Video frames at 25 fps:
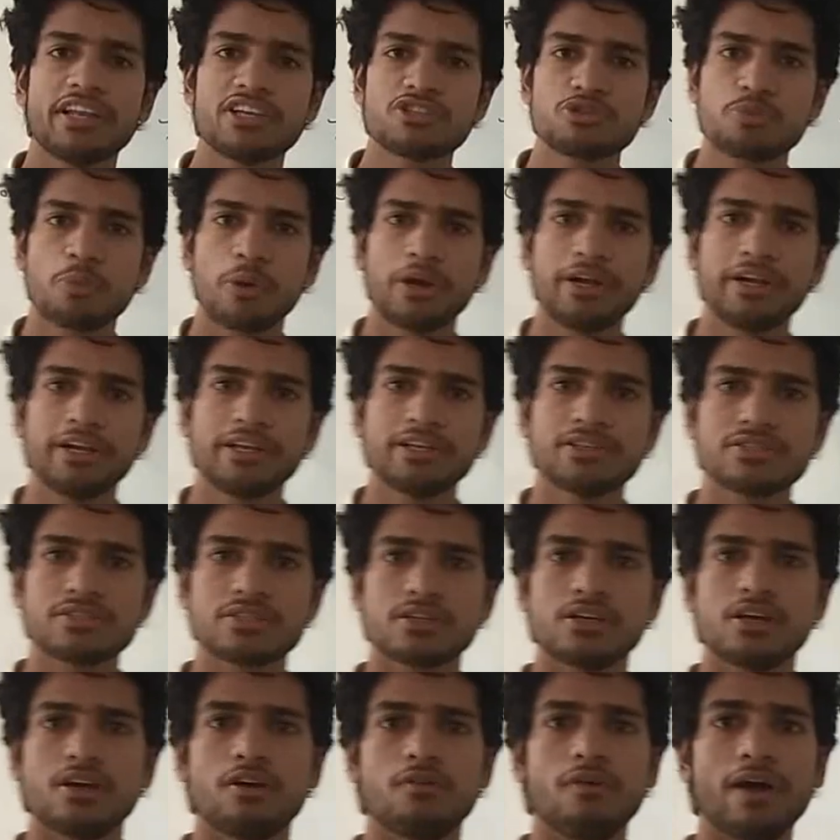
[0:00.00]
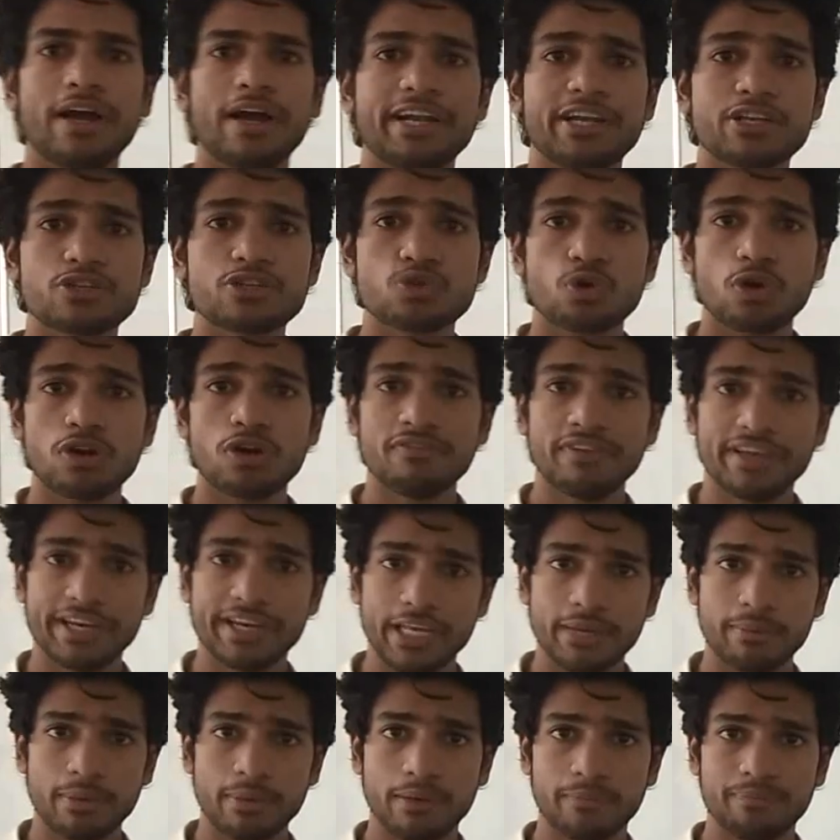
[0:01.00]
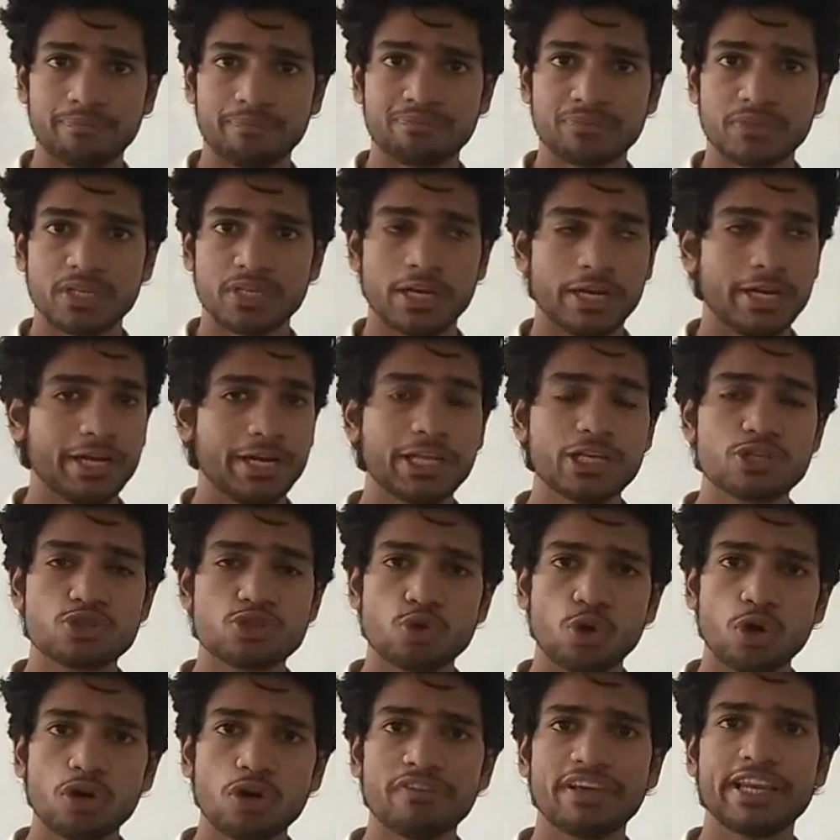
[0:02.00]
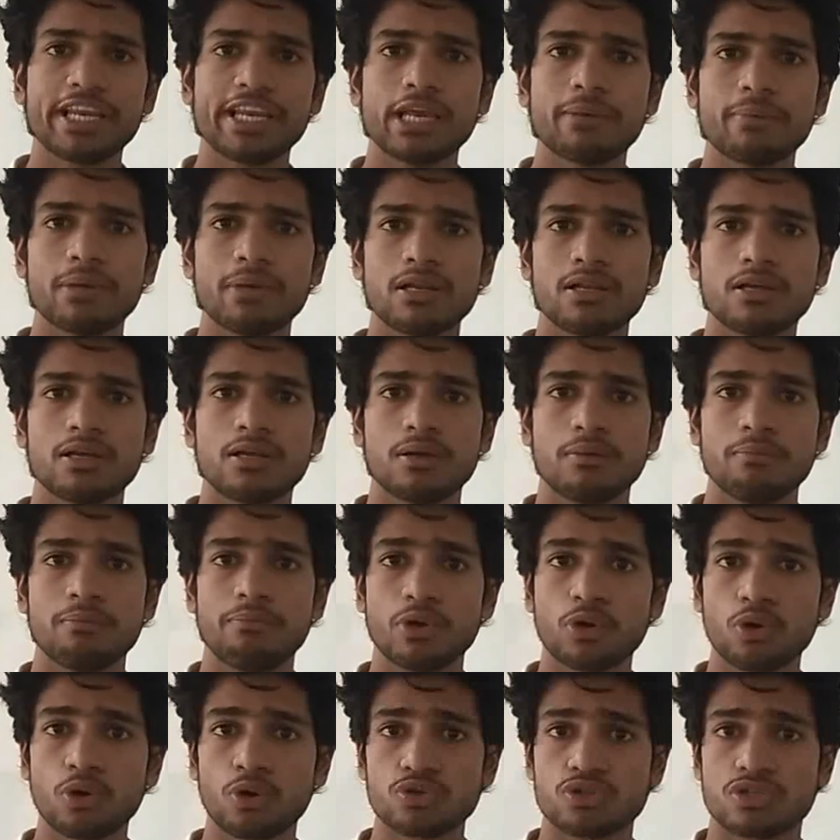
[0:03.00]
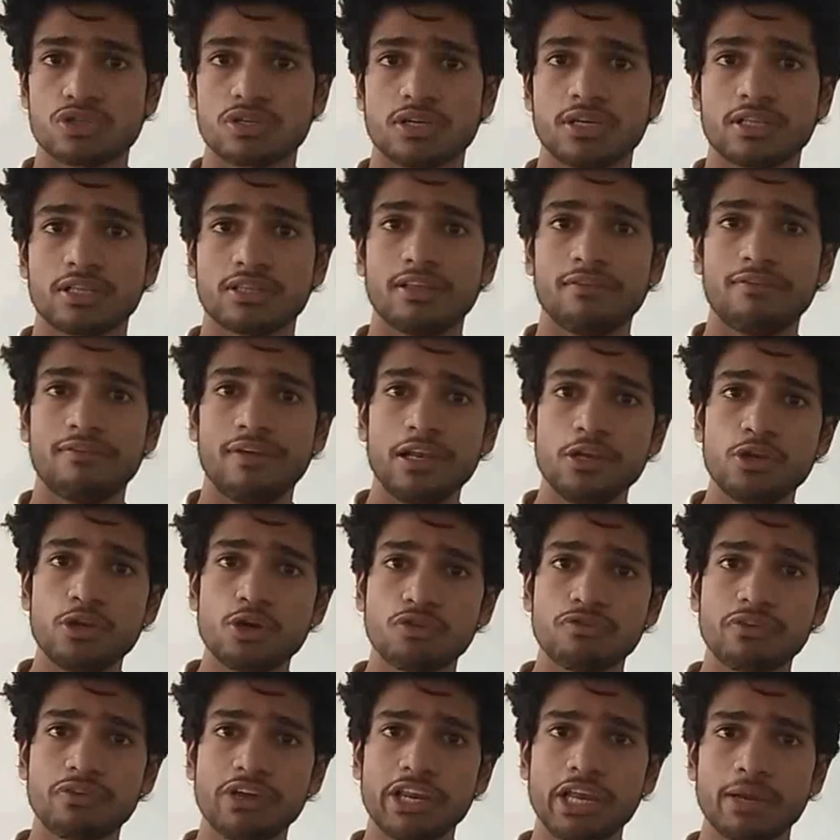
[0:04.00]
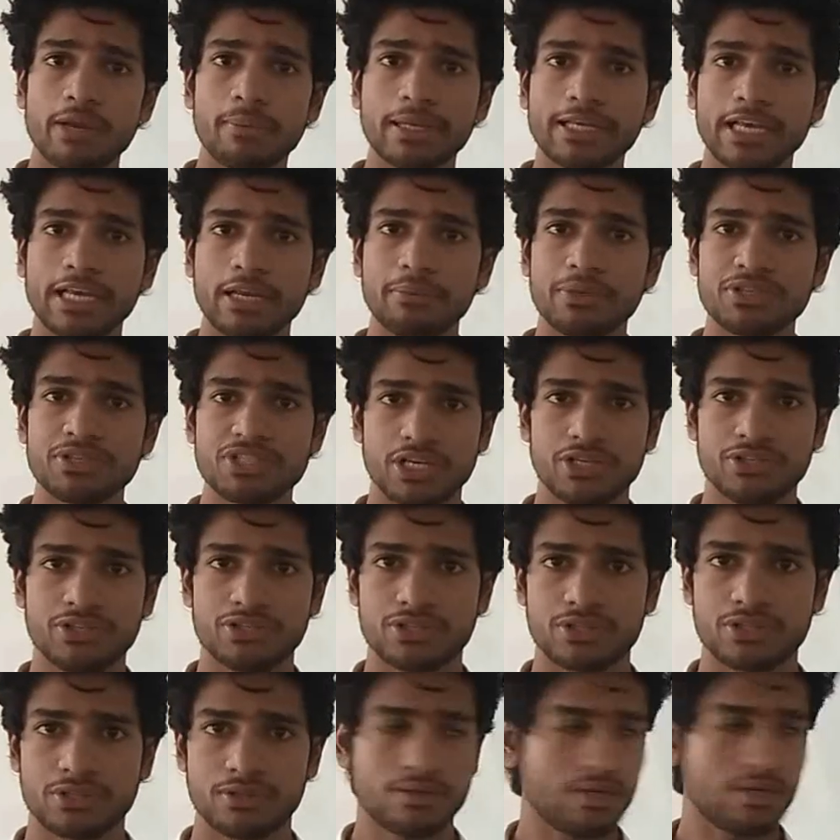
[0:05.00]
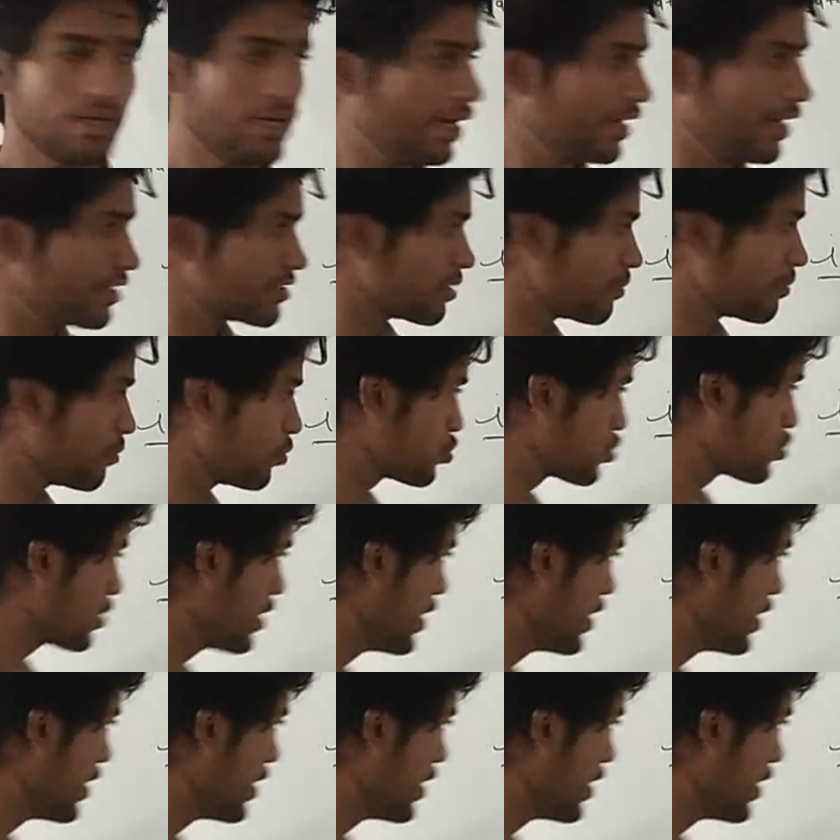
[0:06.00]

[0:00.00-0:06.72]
next point is why it is called variable. It is called variable because the value of variable can be changed. Let us suppose